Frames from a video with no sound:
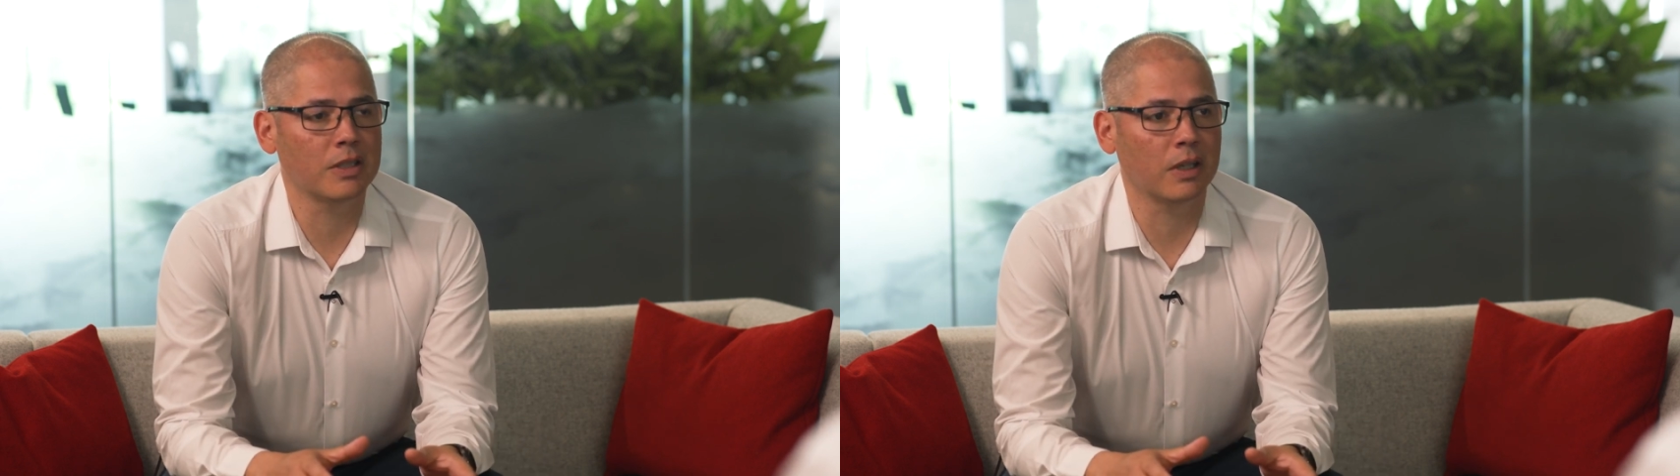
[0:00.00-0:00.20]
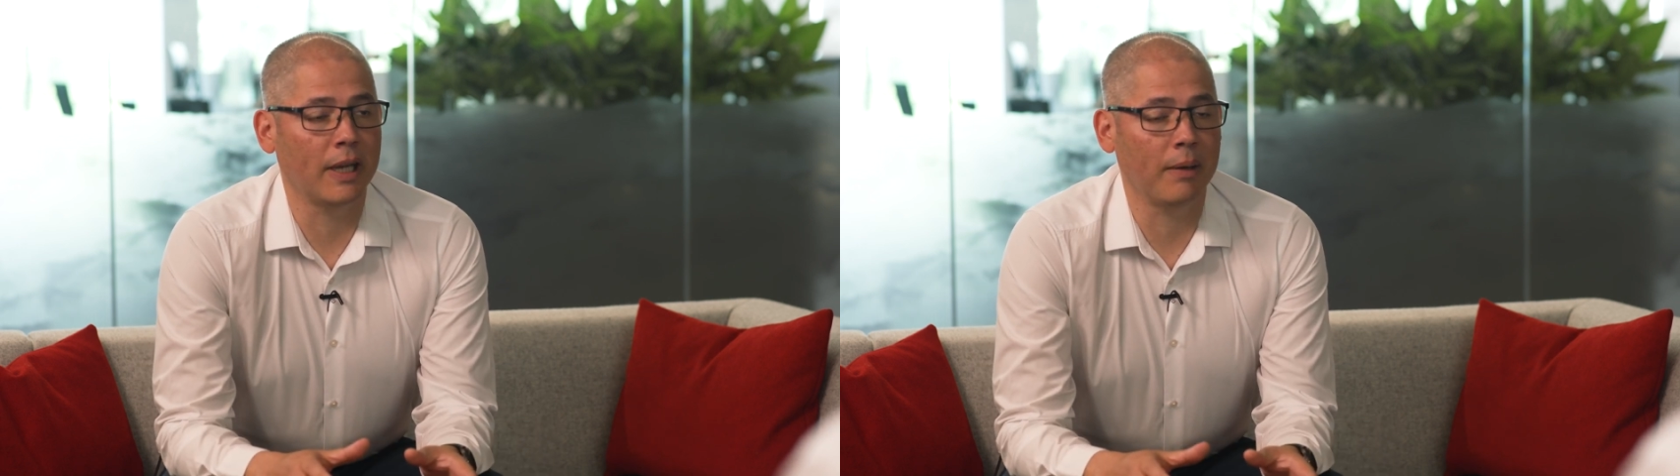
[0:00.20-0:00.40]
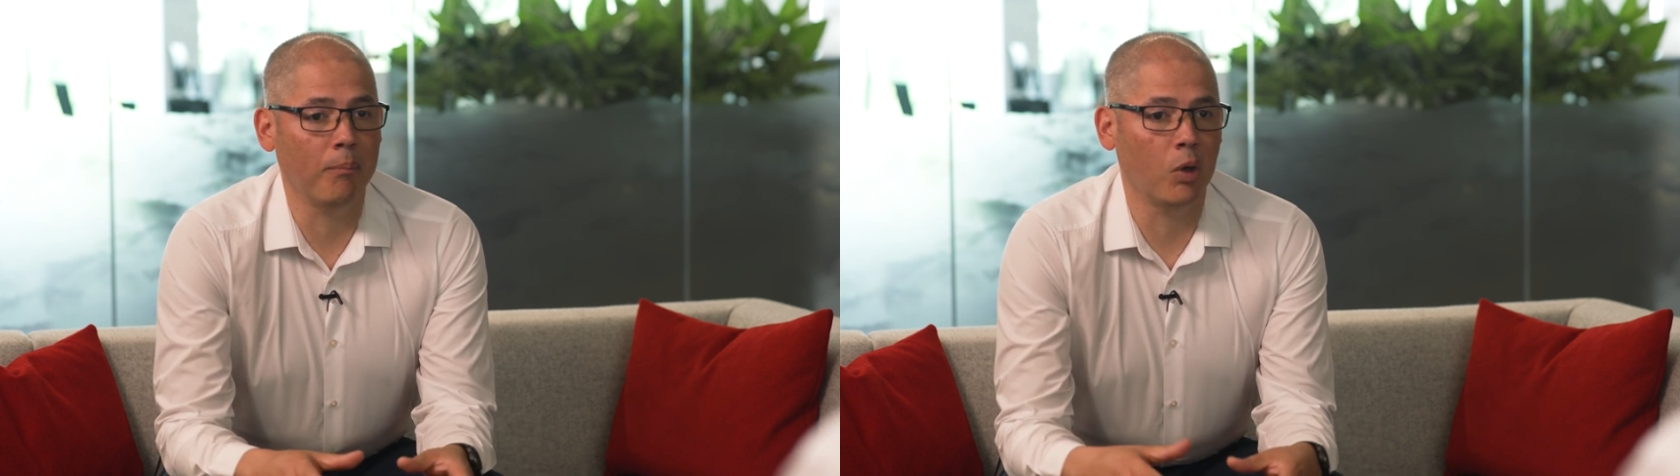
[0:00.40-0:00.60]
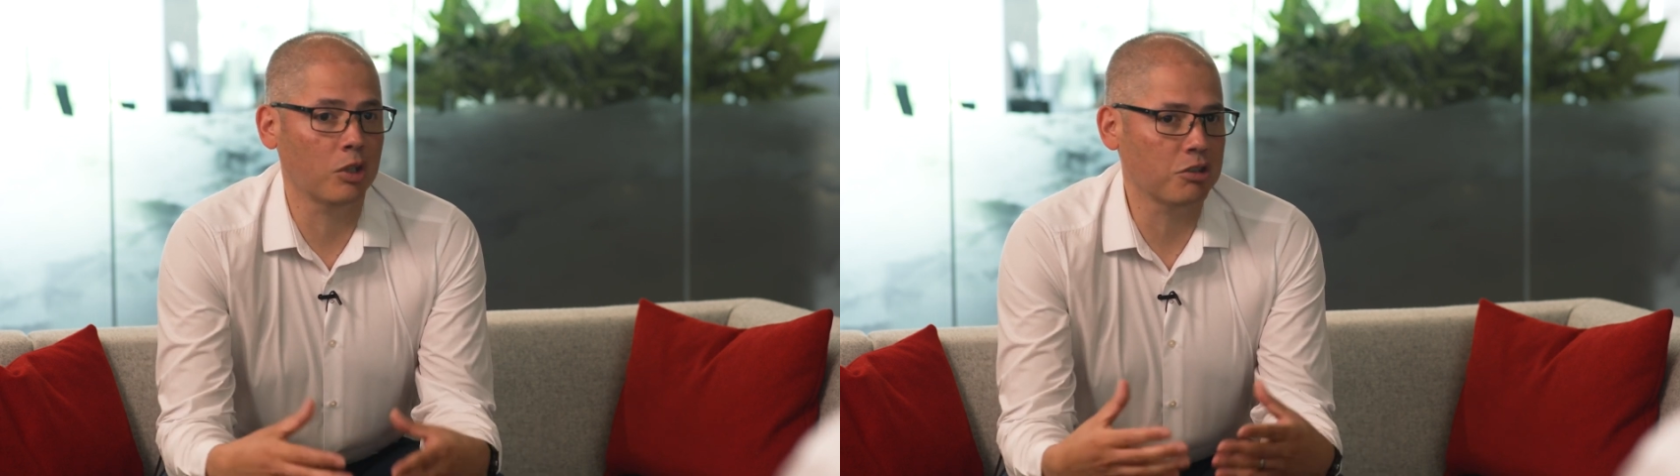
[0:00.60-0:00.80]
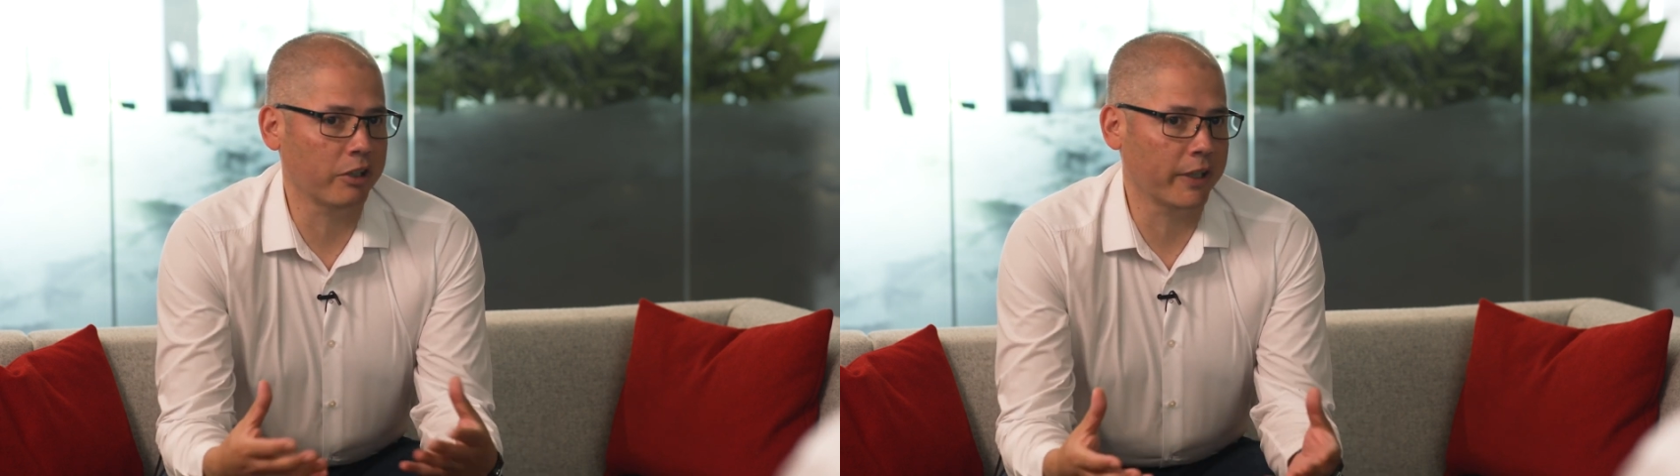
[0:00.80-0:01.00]
and
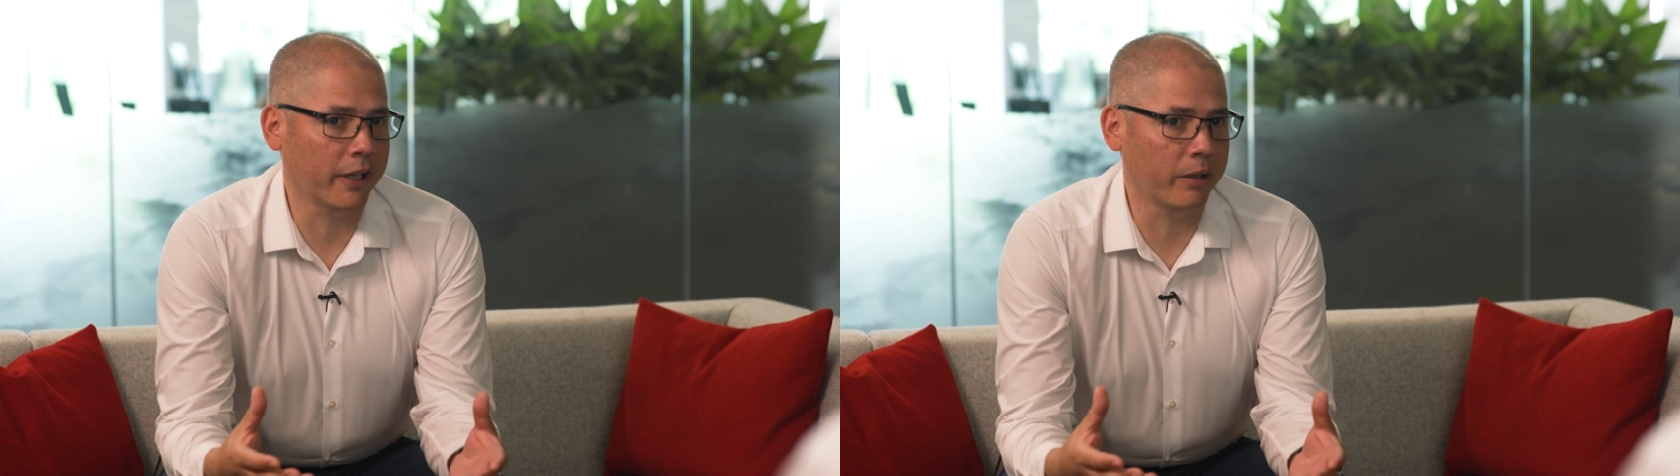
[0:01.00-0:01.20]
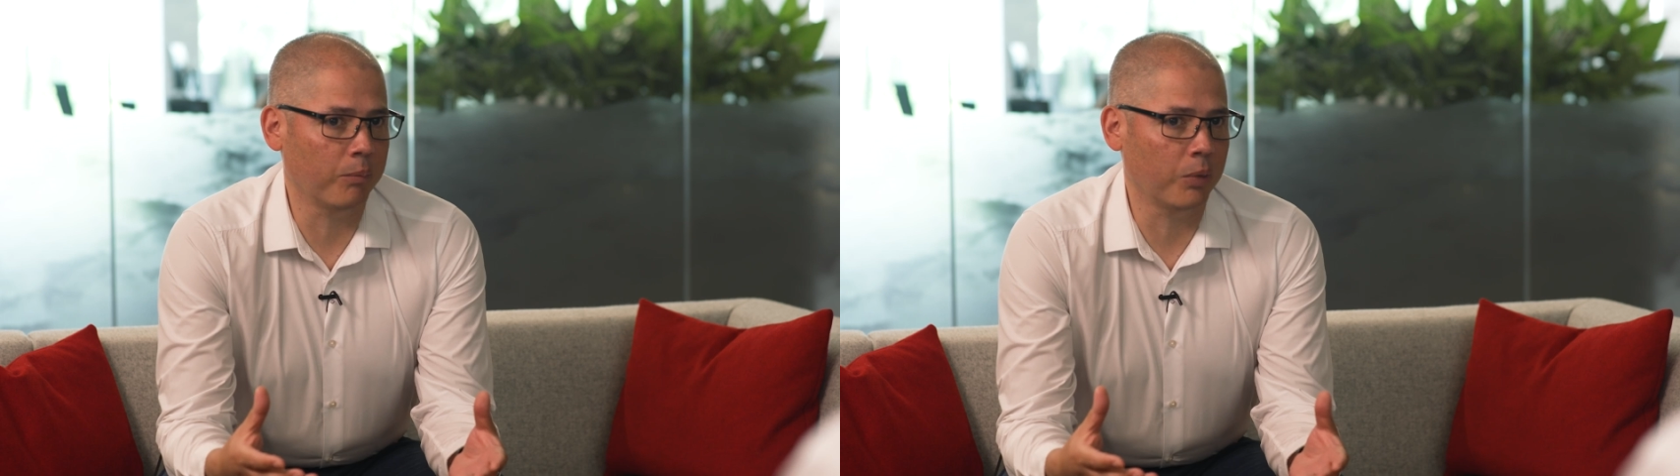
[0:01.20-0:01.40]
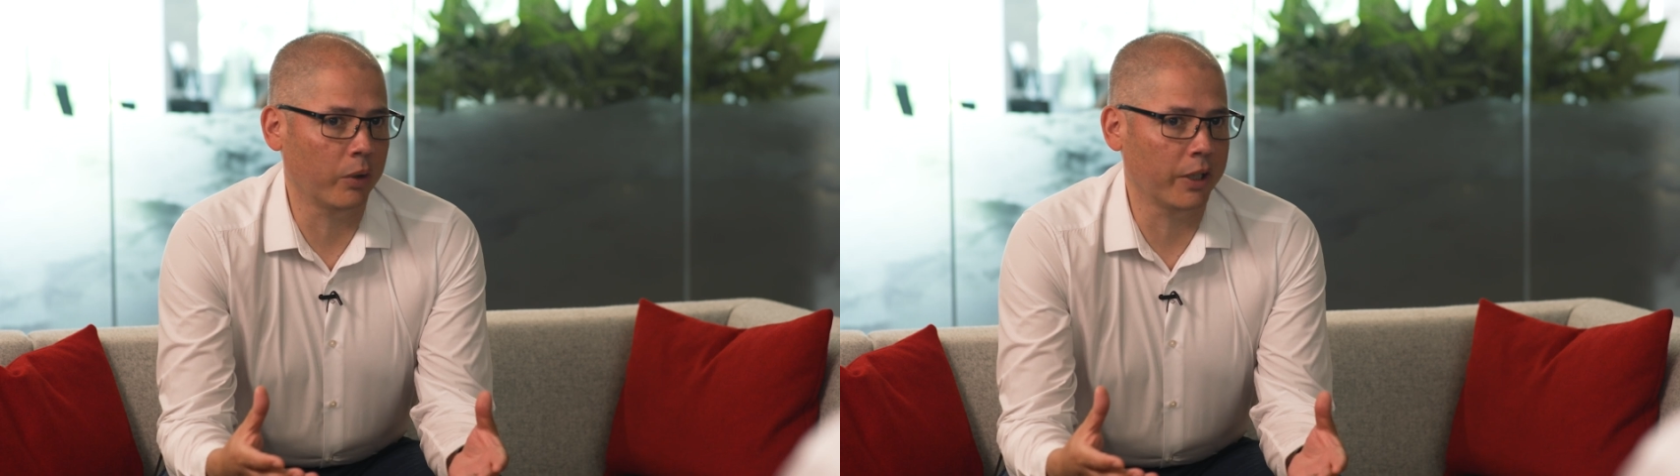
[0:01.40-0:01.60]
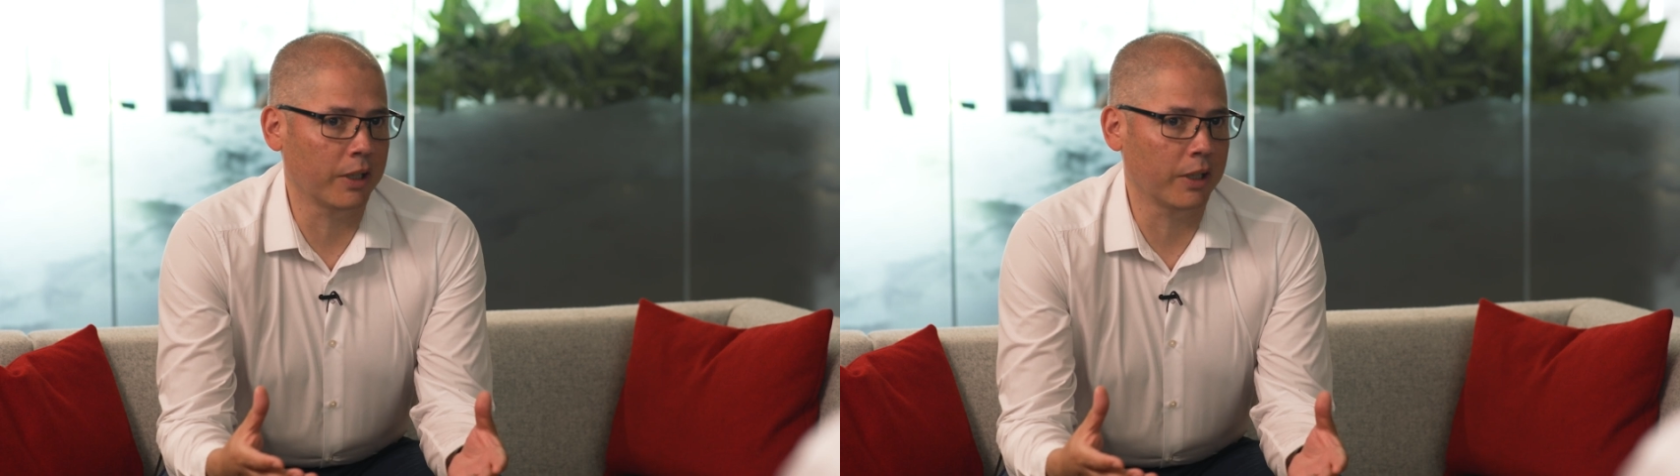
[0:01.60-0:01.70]
monitoring that employee